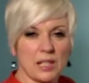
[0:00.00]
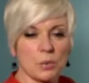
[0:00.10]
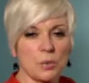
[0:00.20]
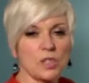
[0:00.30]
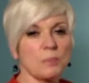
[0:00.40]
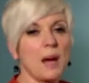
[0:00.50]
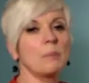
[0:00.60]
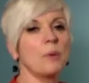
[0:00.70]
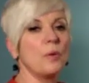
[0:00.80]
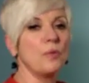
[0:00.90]
towards your
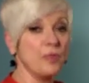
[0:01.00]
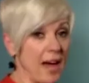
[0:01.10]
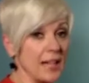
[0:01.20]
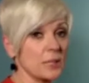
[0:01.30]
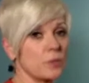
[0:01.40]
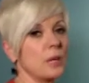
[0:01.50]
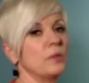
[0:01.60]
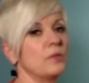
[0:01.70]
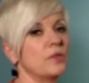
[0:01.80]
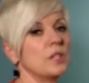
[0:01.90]
backbone. That's what I'm
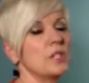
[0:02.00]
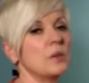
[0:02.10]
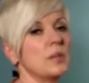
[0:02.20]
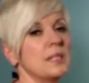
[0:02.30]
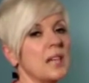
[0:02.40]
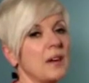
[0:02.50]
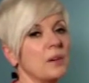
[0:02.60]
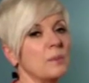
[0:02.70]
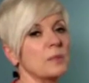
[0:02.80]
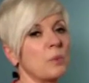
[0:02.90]
referring to as
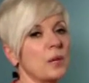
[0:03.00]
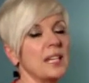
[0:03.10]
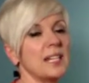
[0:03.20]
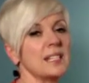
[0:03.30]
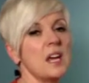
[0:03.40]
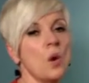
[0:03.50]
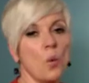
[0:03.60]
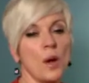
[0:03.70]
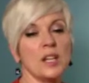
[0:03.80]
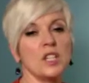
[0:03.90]
diaphragm support. It is
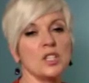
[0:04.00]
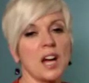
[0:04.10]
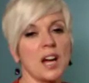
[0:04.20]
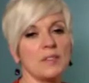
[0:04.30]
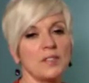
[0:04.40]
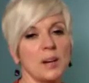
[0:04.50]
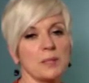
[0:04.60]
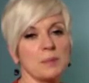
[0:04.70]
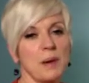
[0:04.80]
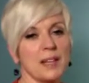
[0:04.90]
when your diaphragm
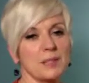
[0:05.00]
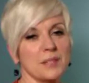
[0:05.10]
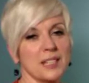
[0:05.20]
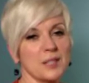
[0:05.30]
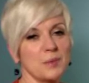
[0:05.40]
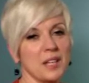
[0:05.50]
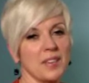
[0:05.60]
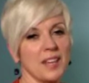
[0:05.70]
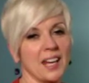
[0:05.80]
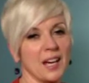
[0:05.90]
spasms, that's when you
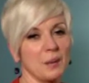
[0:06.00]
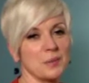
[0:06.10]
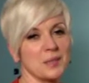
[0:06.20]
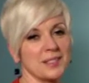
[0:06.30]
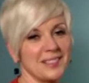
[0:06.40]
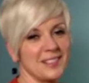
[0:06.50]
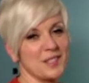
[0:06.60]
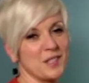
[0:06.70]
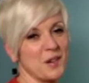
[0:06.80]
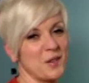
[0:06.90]
get the hiccups.
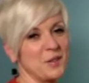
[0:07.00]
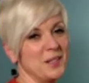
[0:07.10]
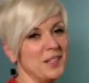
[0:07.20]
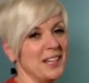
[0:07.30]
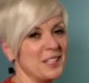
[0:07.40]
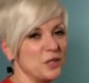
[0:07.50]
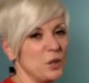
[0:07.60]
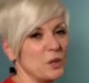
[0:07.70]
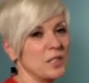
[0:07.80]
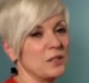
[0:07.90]
So it's
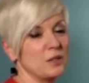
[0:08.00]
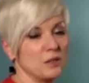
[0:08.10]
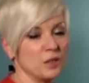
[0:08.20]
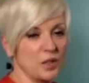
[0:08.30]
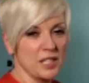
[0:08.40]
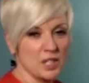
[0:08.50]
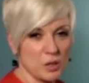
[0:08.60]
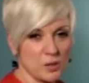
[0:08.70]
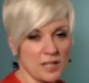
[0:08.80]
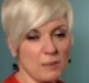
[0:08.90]
learning to
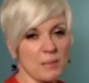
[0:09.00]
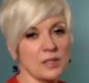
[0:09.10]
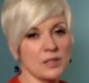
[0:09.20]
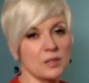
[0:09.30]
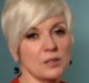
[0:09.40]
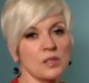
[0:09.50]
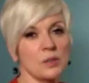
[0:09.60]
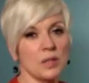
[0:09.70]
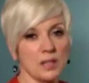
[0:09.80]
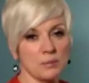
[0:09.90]
use that muscle
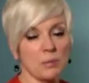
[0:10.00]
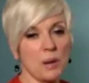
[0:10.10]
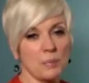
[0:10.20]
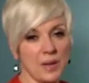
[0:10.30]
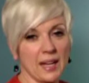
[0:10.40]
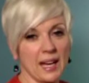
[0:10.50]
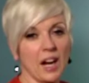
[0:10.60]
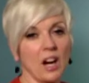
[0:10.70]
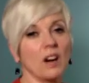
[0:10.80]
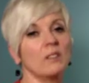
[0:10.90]
to pop that
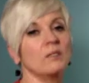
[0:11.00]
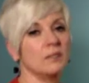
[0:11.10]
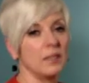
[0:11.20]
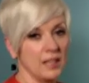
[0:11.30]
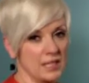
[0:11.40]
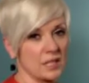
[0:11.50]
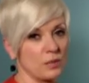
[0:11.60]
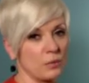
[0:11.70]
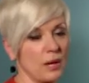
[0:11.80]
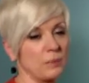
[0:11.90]
air into
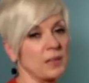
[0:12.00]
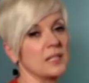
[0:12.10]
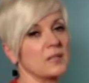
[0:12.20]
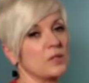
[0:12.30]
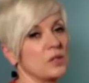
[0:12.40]
the right place for the